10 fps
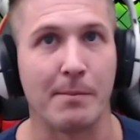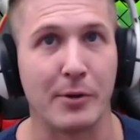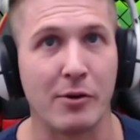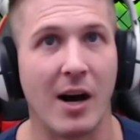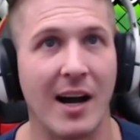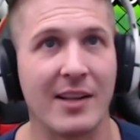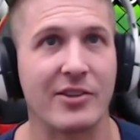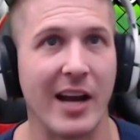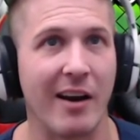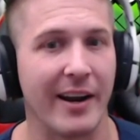Buhan
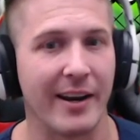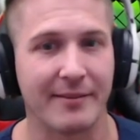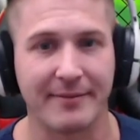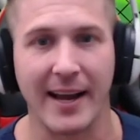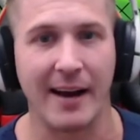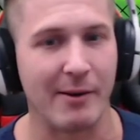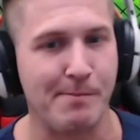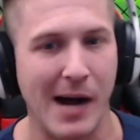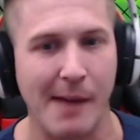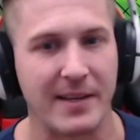Cherry. Yeah, we
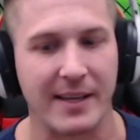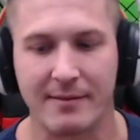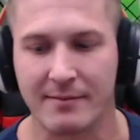popped it.